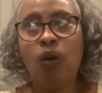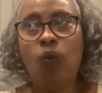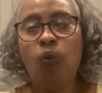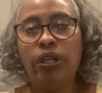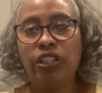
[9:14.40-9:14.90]

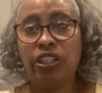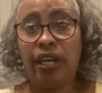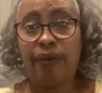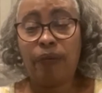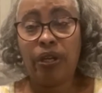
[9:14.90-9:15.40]
what
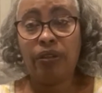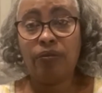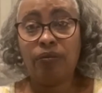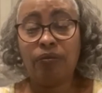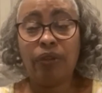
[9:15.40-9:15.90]
Chadwick
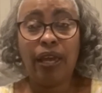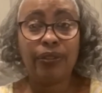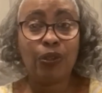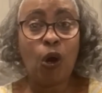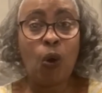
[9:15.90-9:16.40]

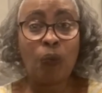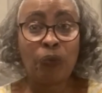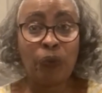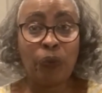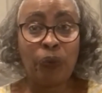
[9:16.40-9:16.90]
has gone
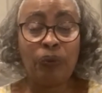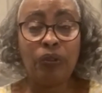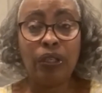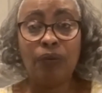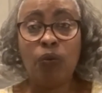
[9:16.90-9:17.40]
through
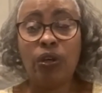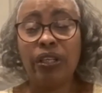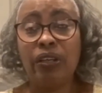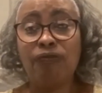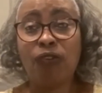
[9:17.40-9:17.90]
and what
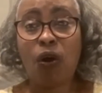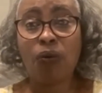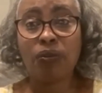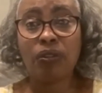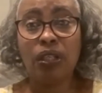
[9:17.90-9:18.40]
he
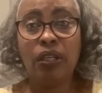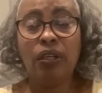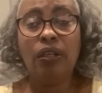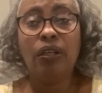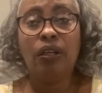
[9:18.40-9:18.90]
fought
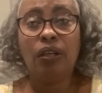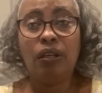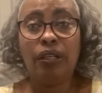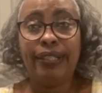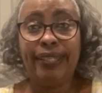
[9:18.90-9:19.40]

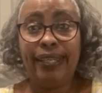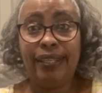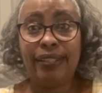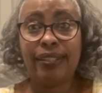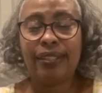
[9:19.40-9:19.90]

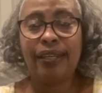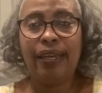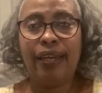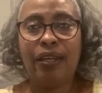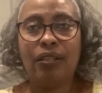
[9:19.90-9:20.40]
against
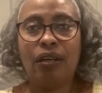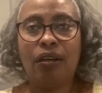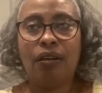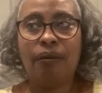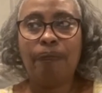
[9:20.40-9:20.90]
and
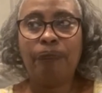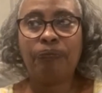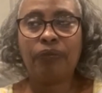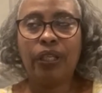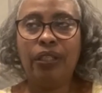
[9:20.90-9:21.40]

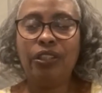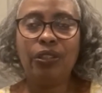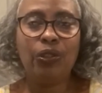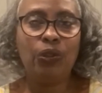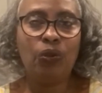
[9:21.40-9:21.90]

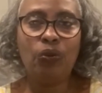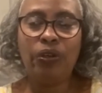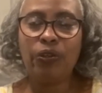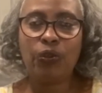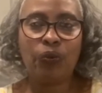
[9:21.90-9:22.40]
just do
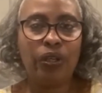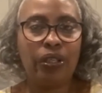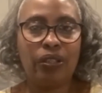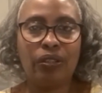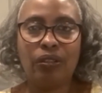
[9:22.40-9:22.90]
their
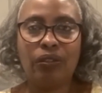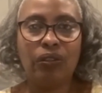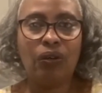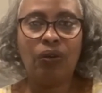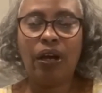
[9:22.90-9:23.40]
screening. You
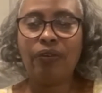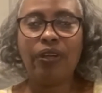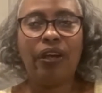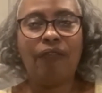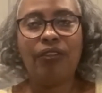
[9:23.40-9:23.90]
know, I don't
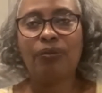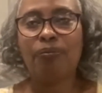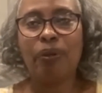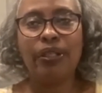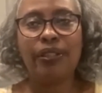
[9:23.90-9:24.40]
care if it's
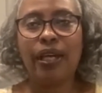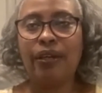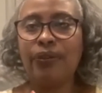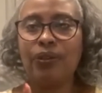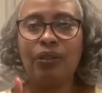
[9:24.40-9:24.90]
breast
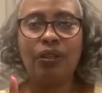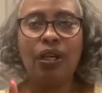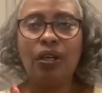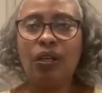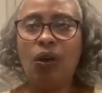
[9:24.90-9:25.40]
cancer,
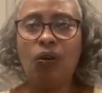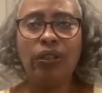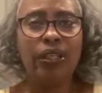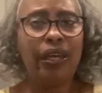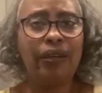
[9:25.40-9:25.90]

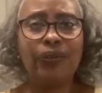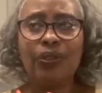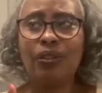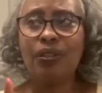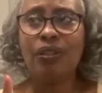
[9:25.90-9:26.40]
colon
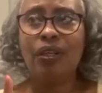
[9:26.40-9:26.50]
cancer,